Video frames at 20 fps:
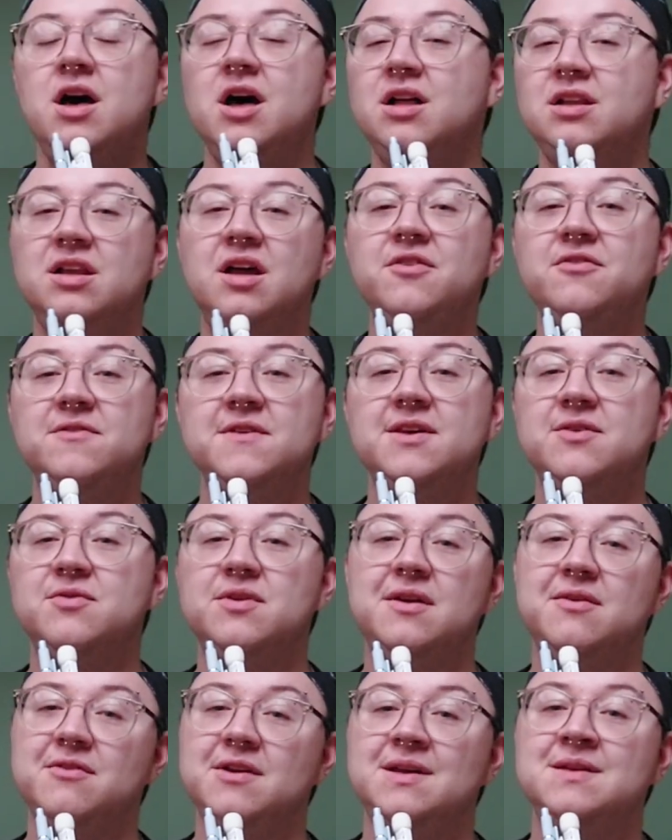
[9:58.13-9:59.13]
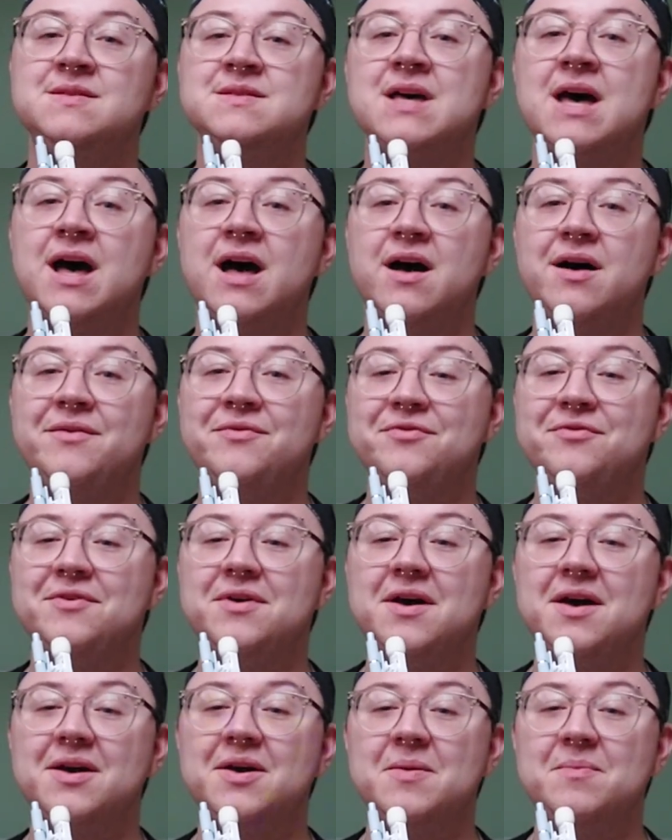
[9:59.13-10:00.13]
A lovely reread to have
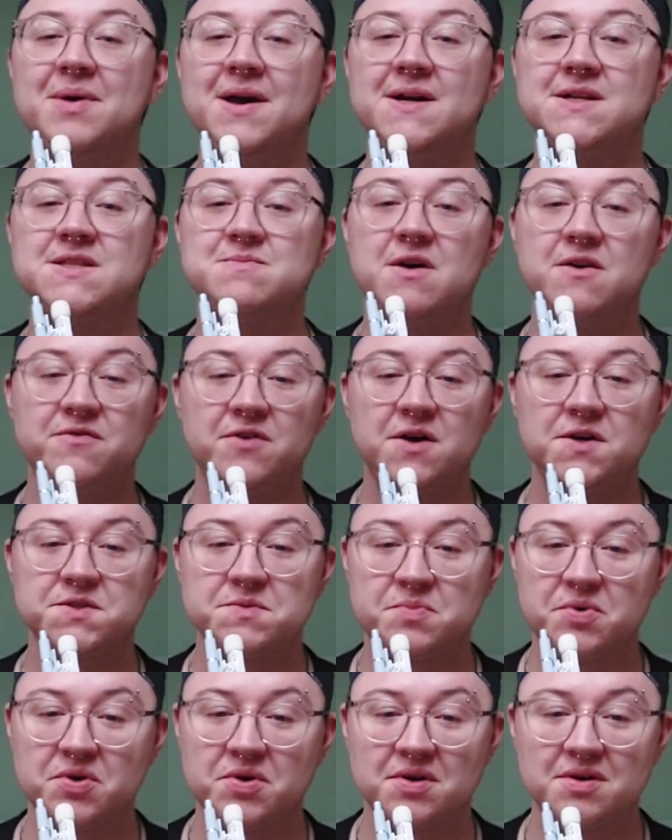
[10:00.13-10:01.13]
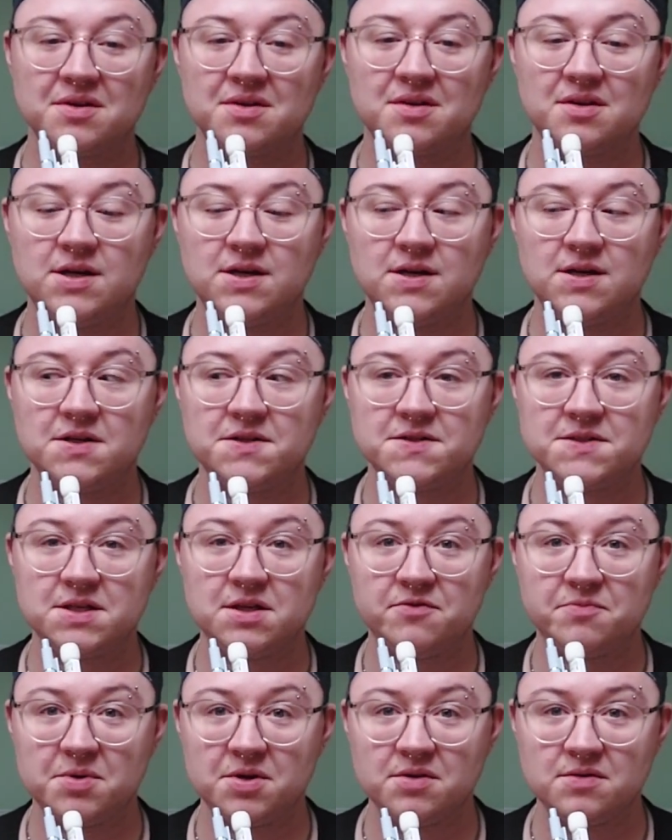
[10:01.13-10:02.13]
compared to my first book,
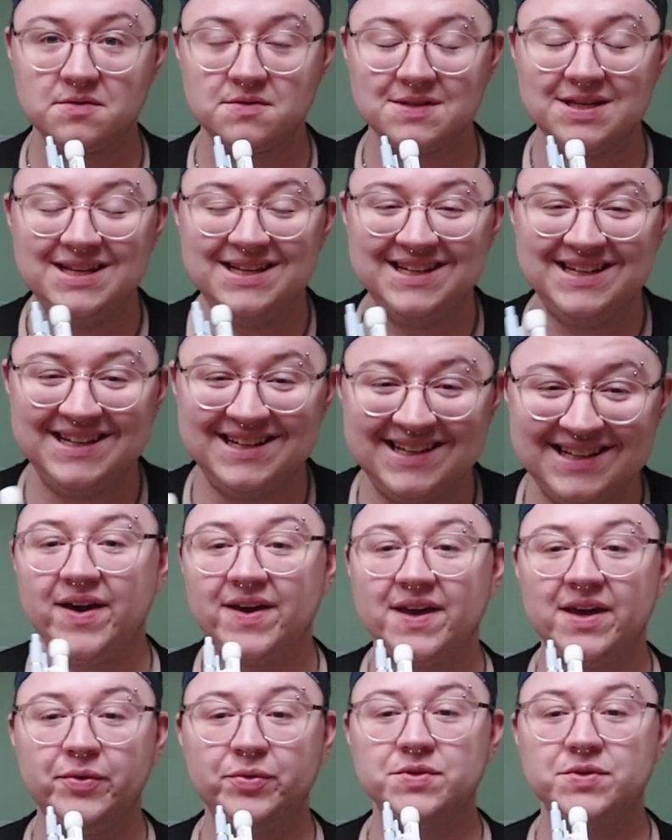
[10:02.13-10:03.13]
Sea of Bones. Like, it